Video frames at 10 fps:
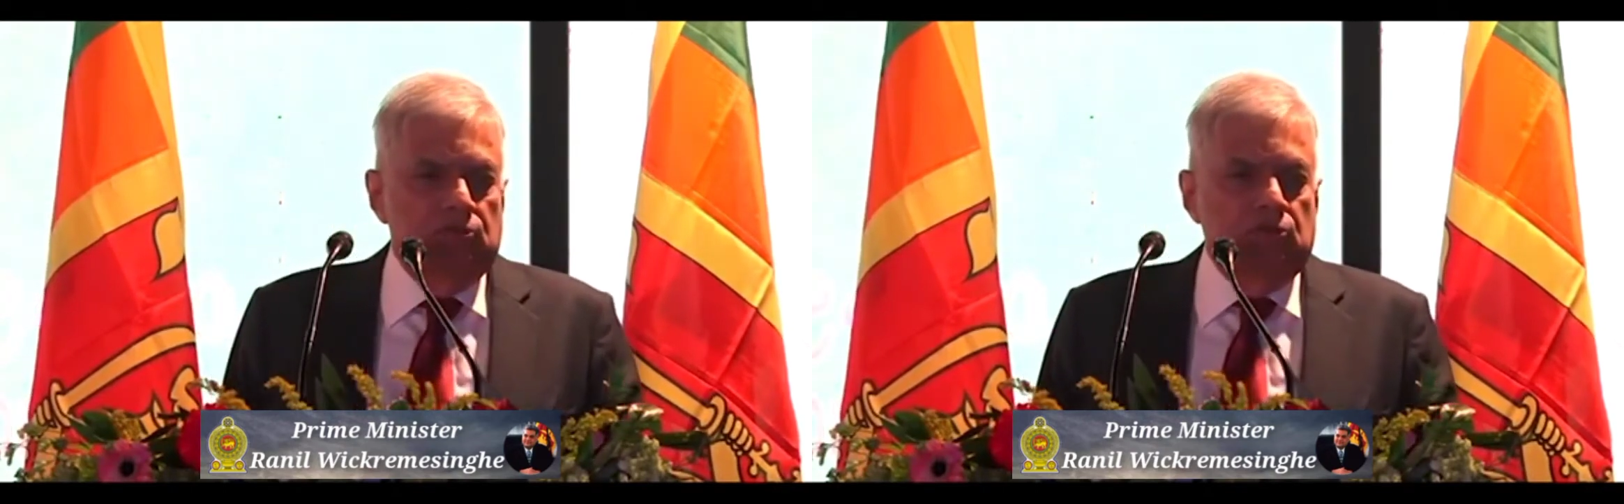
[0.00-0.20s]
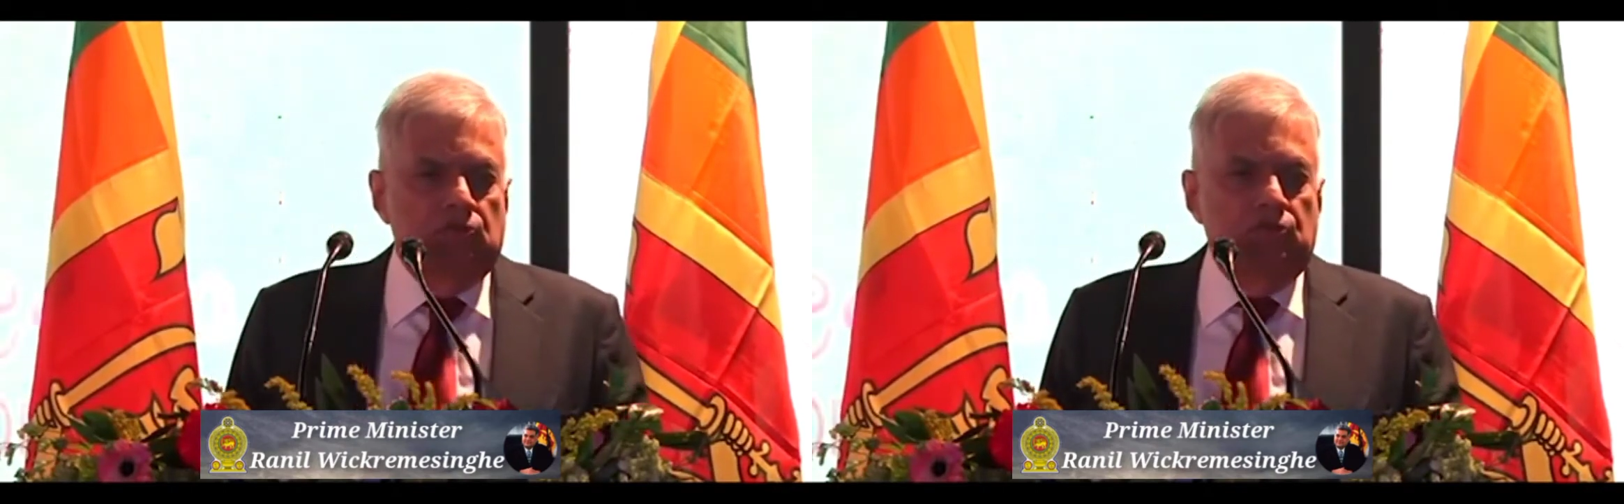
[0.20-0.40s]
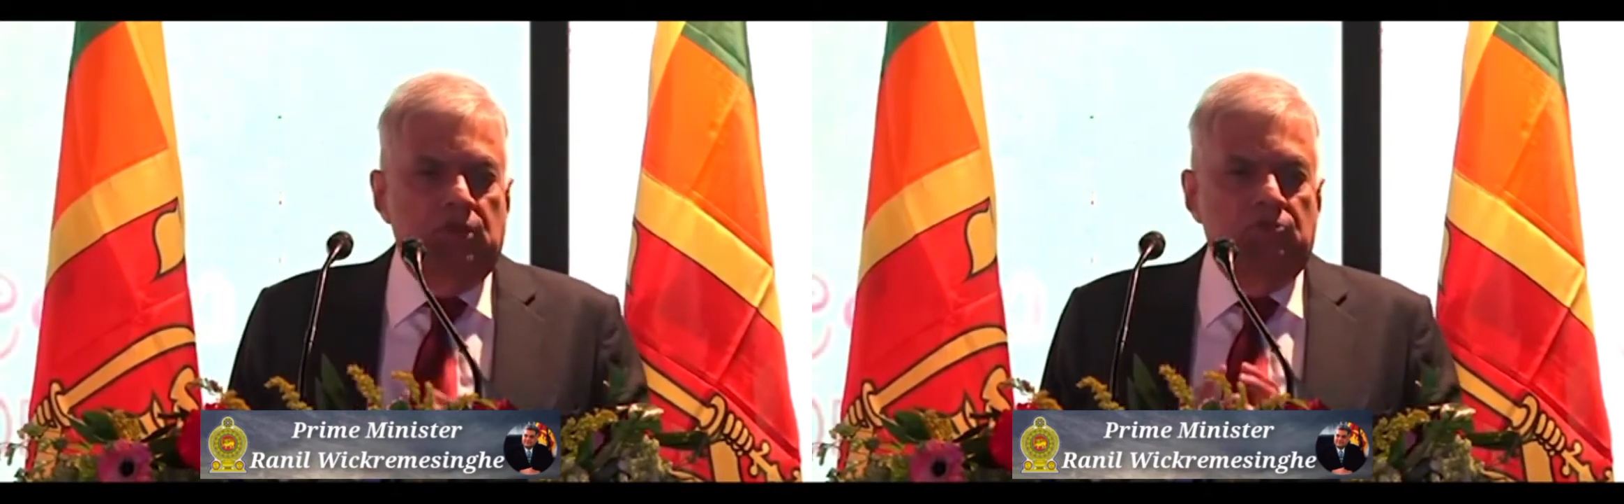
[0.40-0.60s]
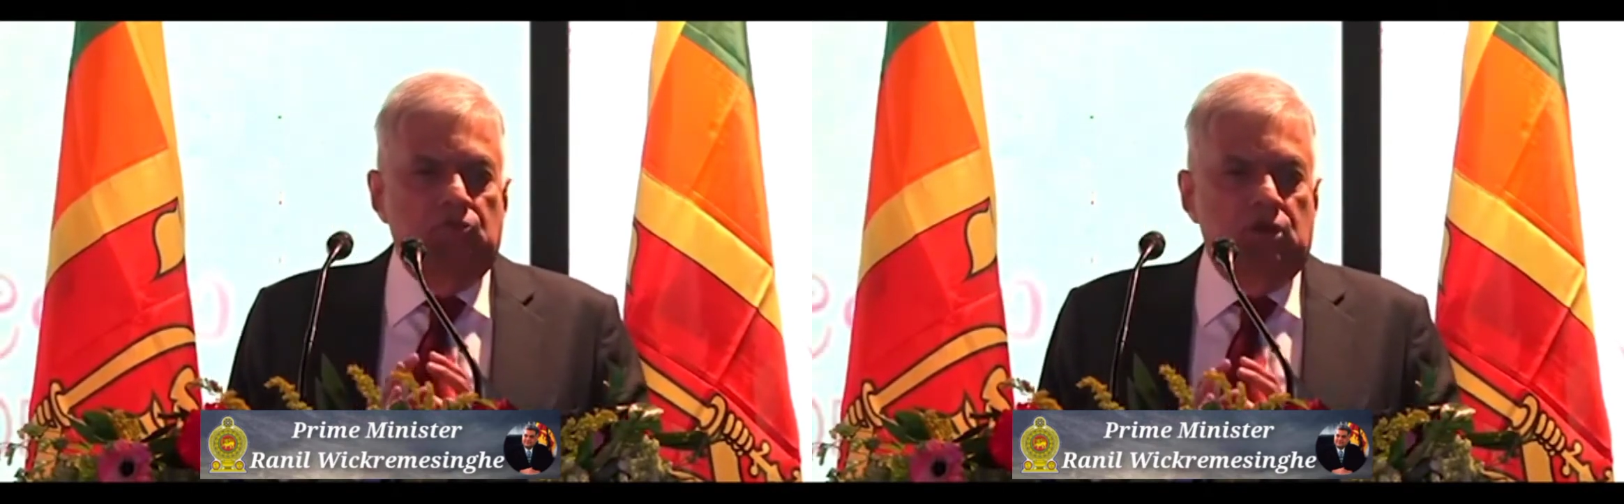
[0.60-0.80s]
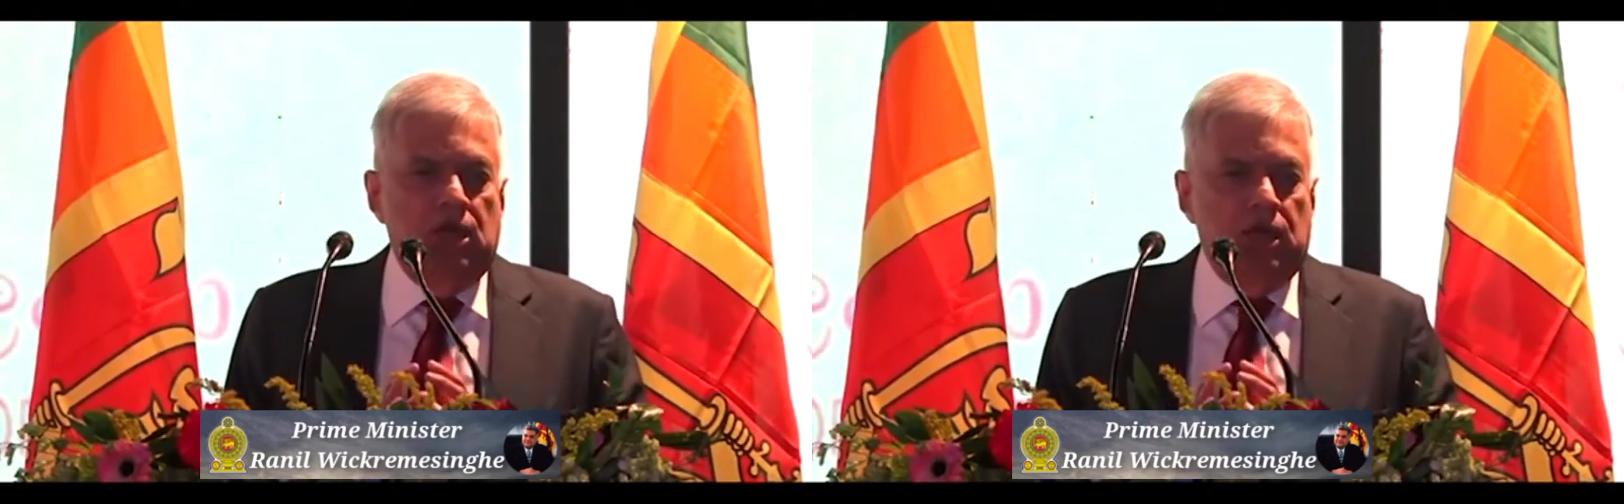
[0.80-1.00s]
So, we
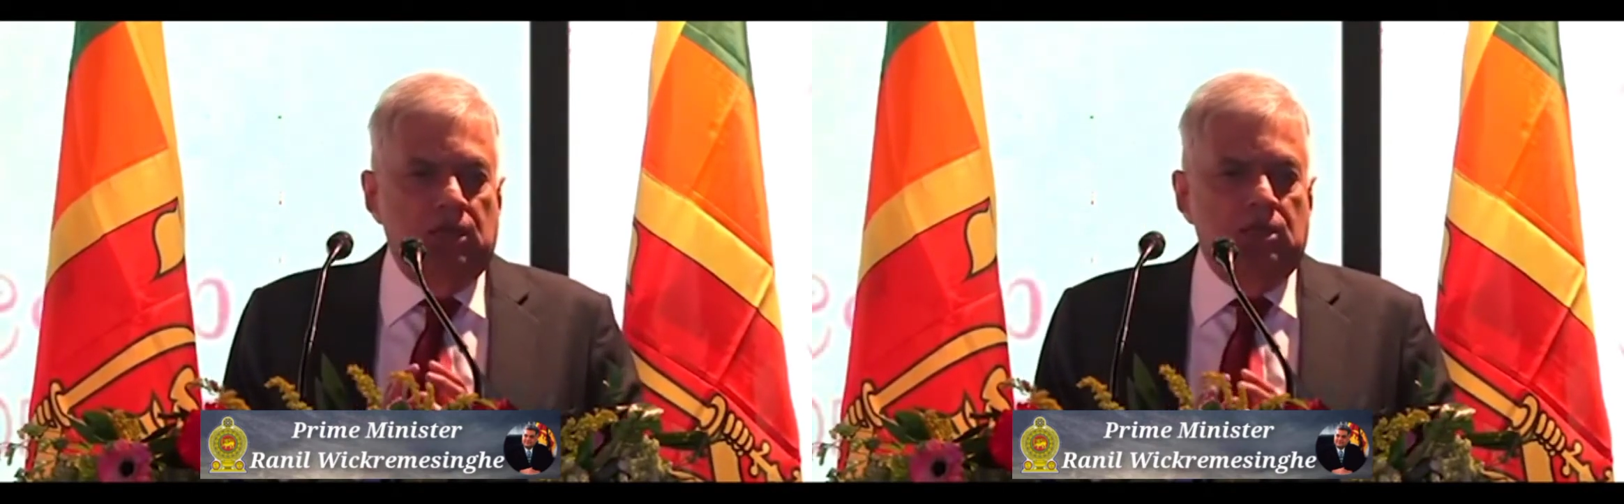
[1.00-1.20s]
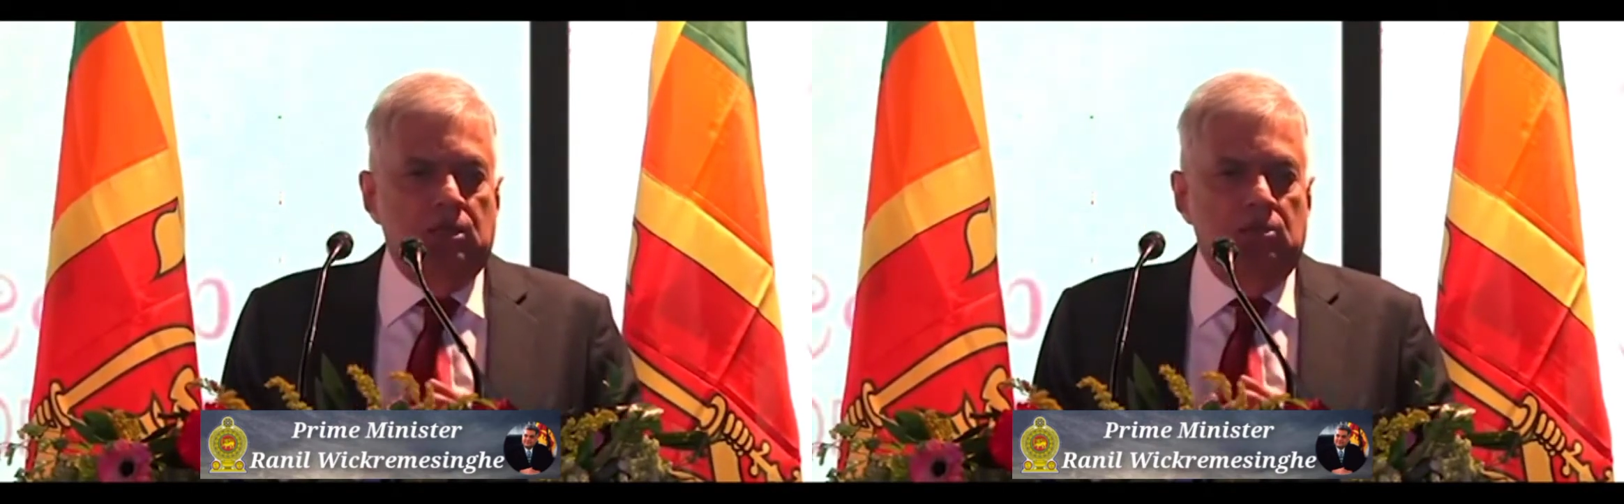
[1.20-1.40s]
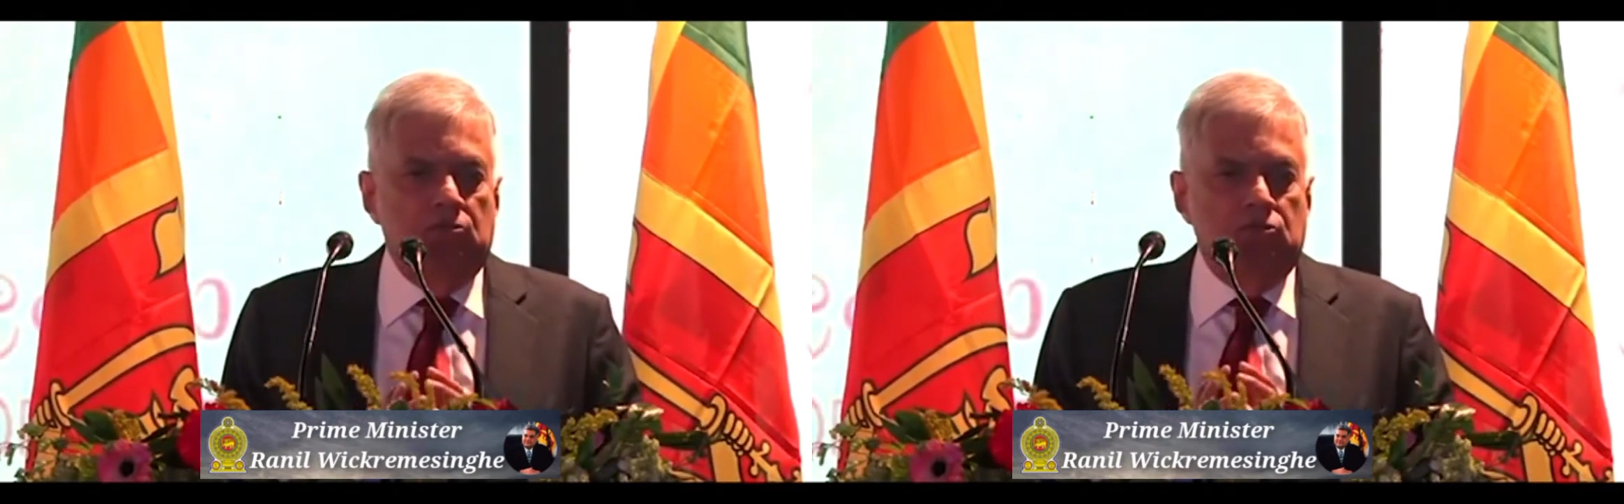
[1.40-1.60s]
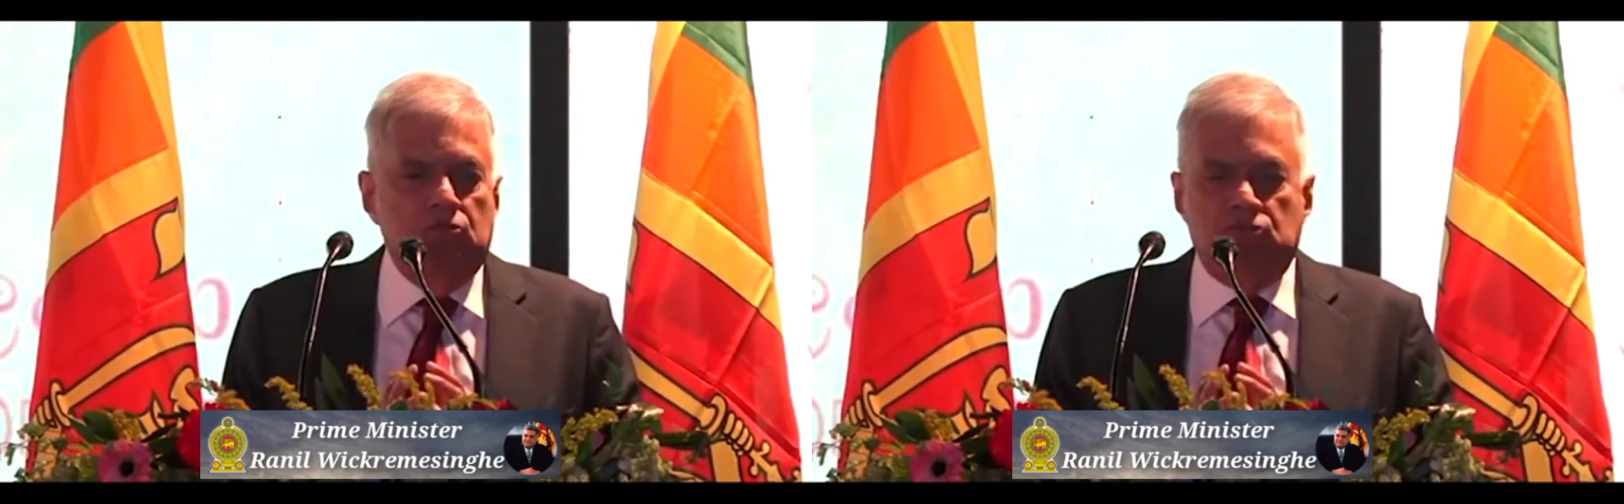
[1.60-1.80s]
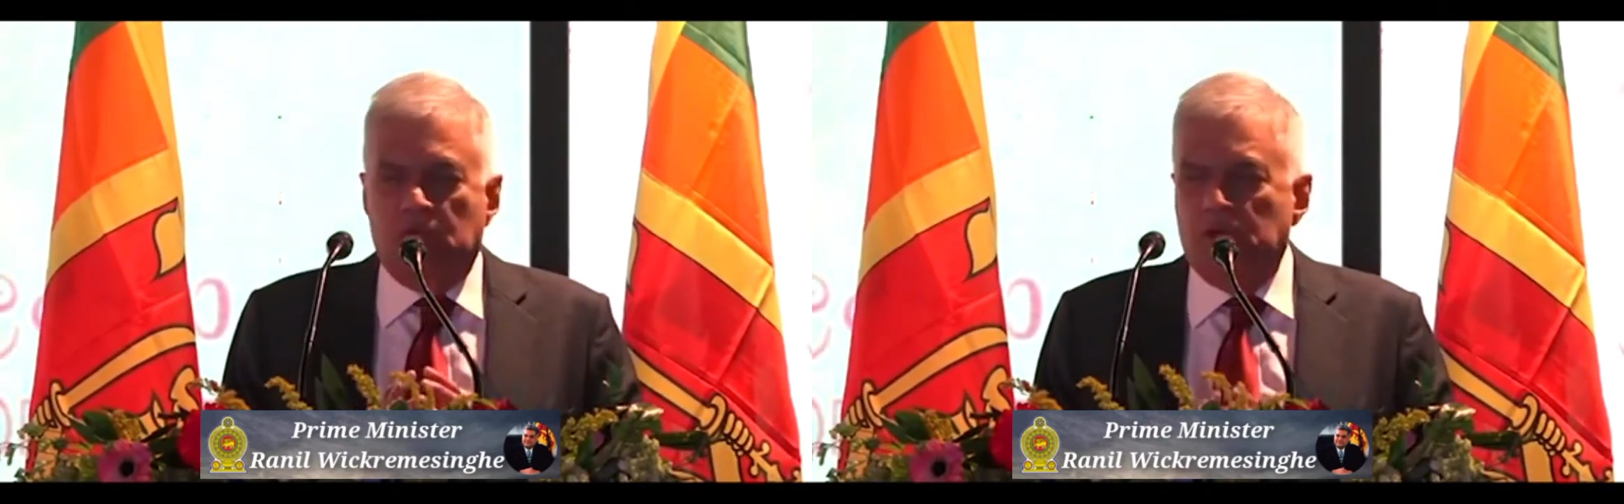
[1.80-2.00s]
would like
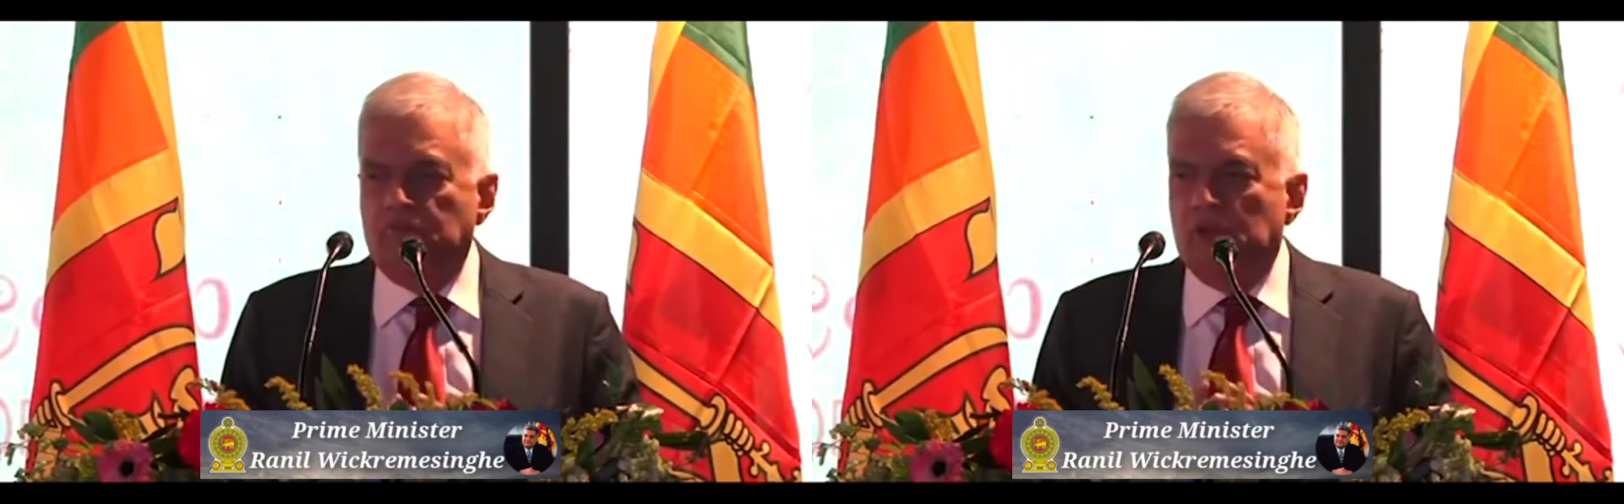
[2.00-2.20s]
to start,